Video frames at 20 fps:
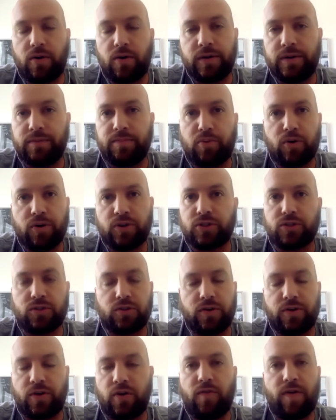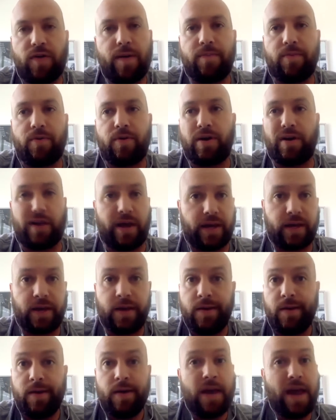and Portugal in November, and like
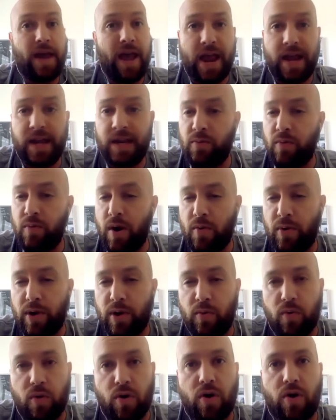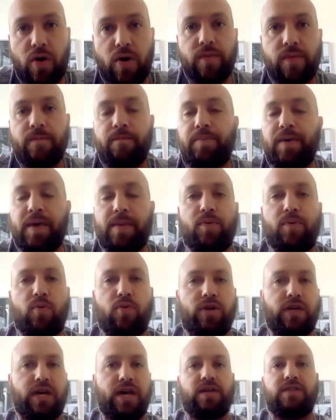anywhere we were, people
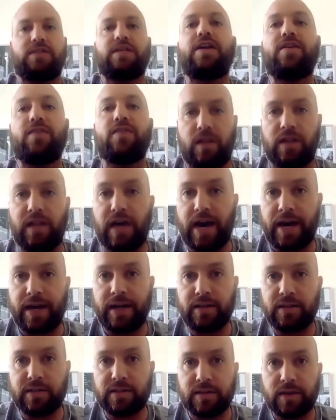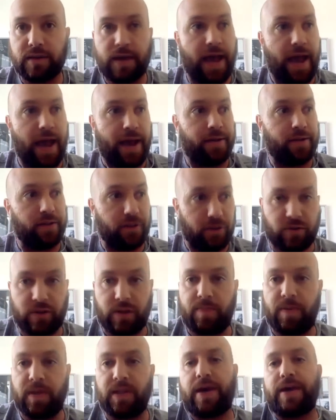would get us out of the lines and literally
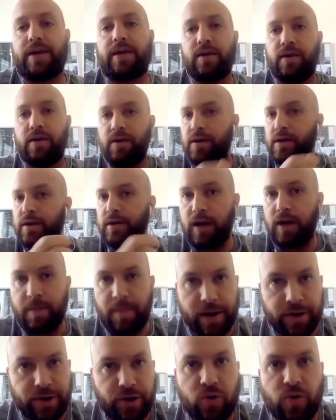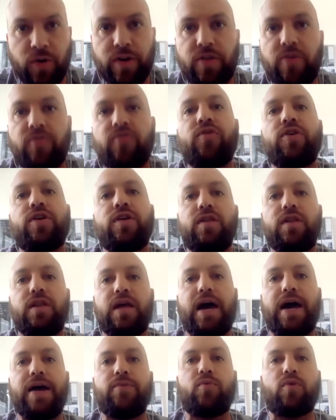be like, come on, you're going to the front of the
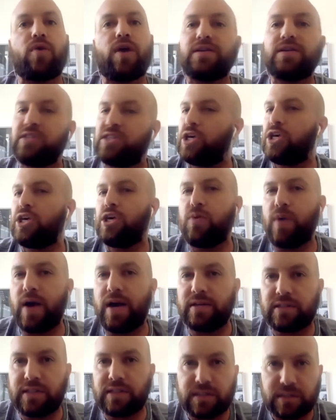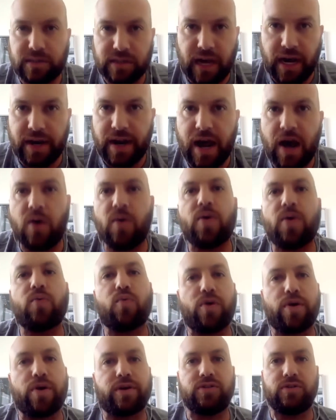line. Whereas in the US, that's not how it
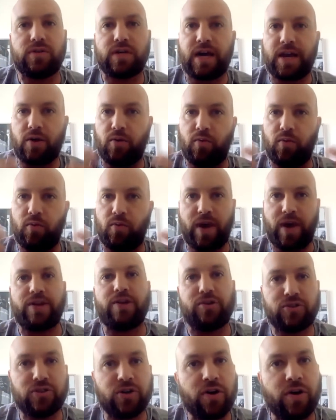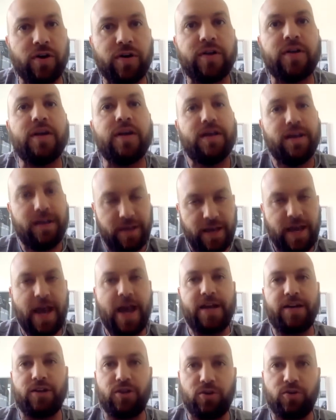works. You kind of wait your turn
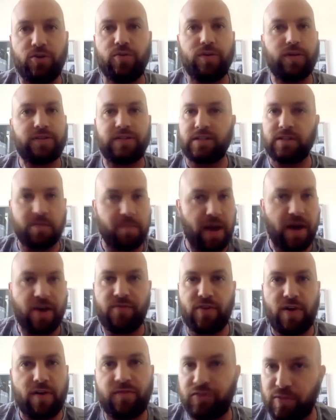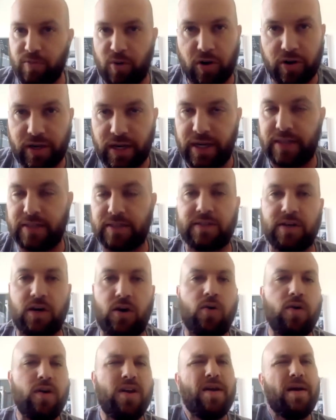and it doesn't matter if you have small kids.
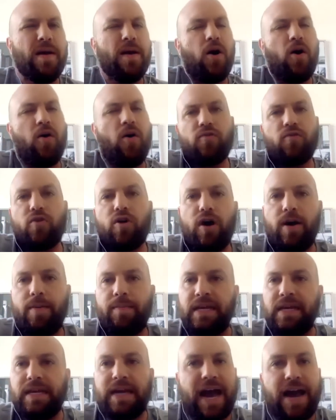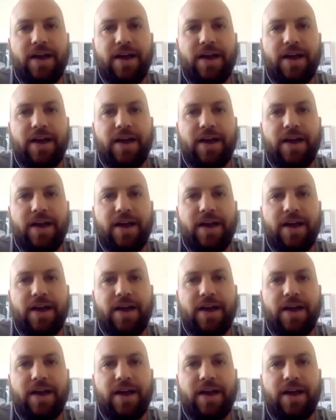So overall, I mean,